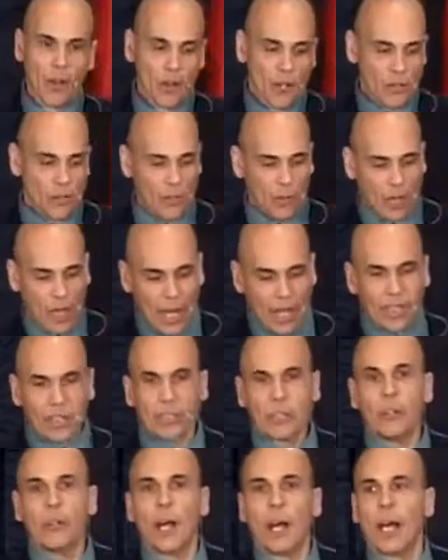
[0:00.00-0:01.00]
So I
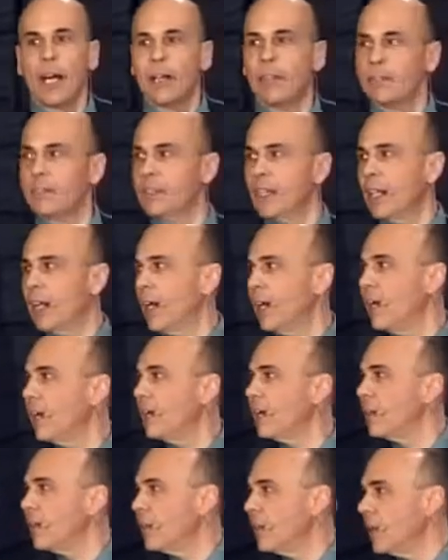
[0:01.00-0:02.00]
do have
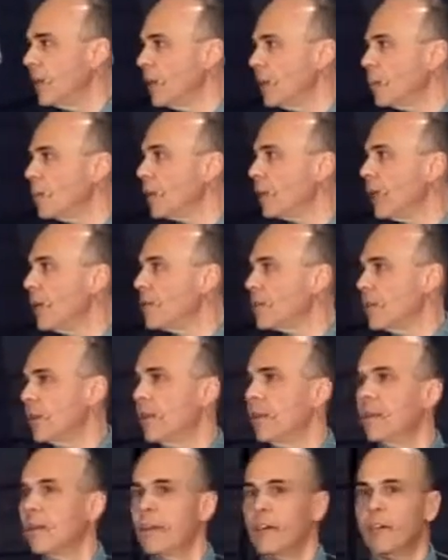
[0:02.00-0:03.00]
today the
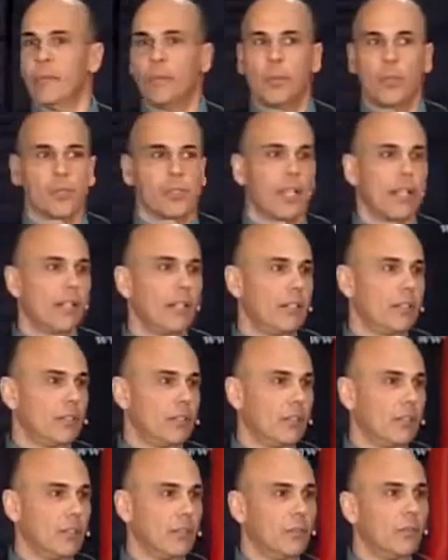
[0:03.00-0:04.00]
pleasure of presenting to
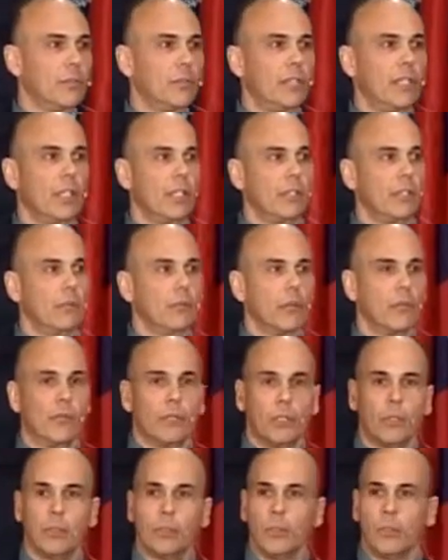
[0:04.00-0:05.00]
you the year in
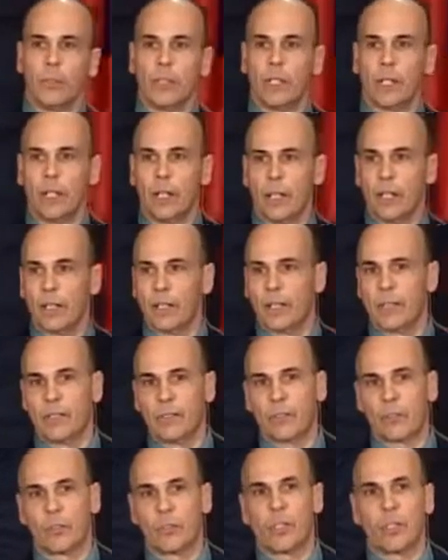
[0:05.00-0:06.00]
review, and it
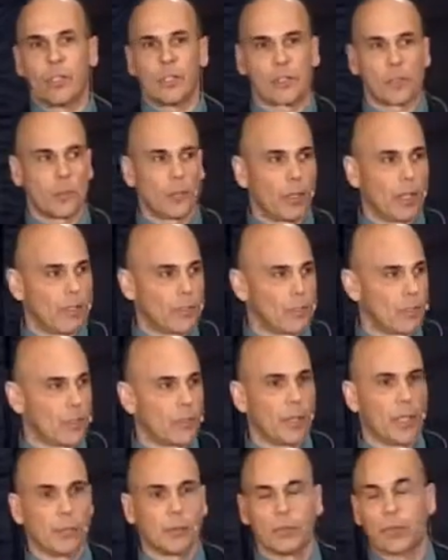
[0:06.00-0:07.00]
certainly is a pleasure to
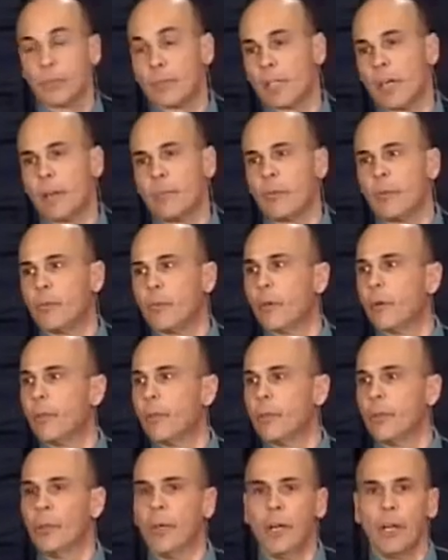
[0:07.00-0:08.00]
be able to stand before
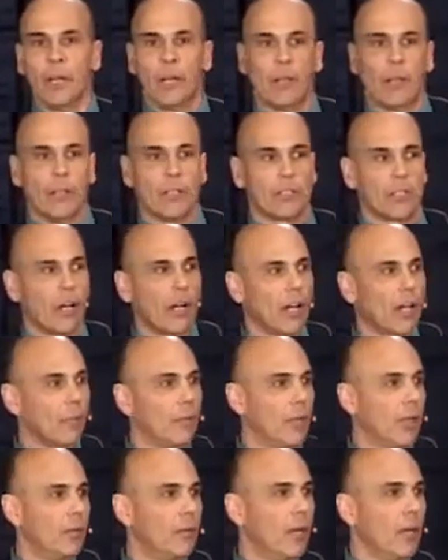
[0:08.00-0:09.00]
you and talk
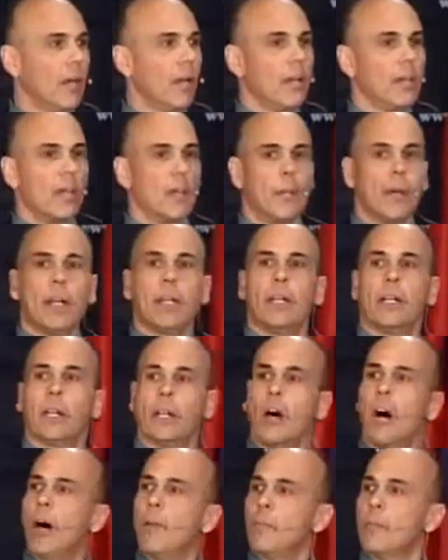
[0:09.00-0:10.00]
about the many
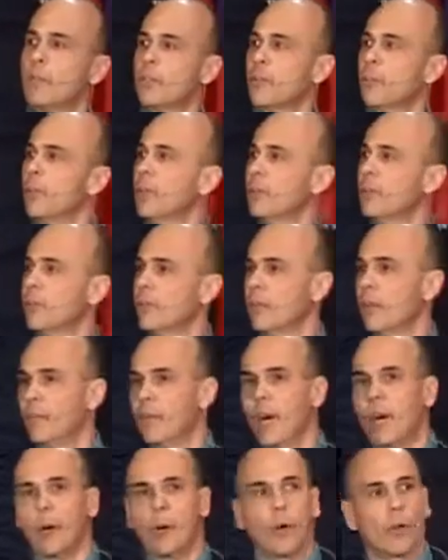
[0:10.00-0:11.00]
accomplishments of
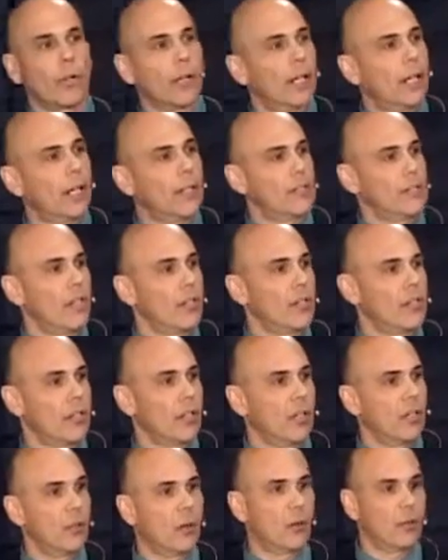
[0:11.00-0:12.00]
our
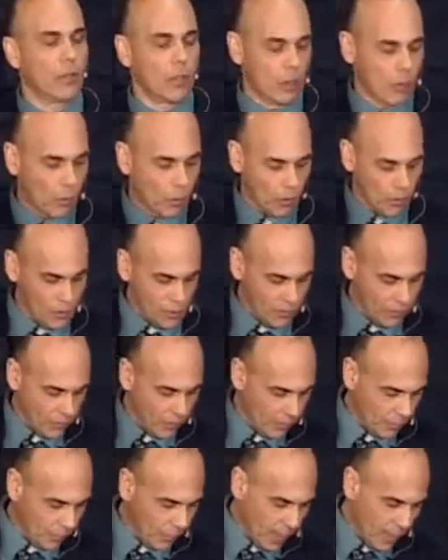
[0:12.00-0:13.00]
organization over the course of
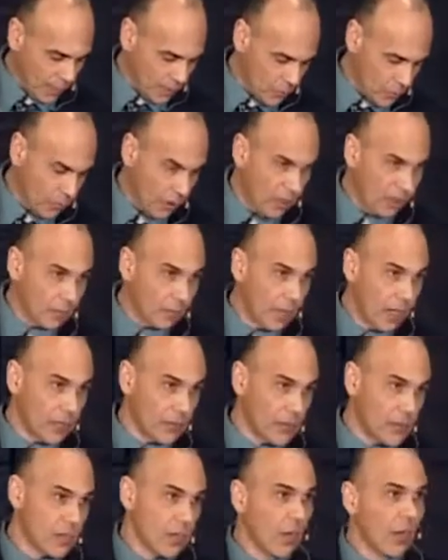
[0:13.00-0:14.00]
the past 12
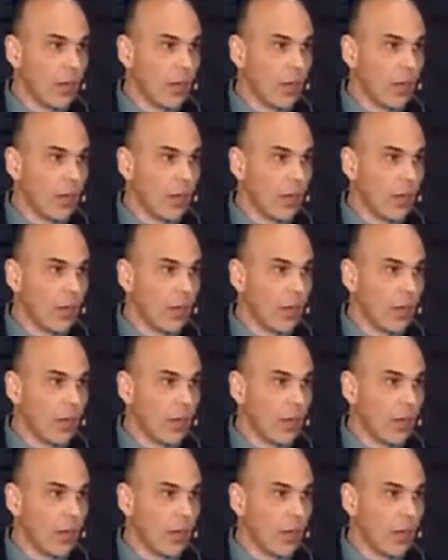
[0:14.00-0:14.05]
months.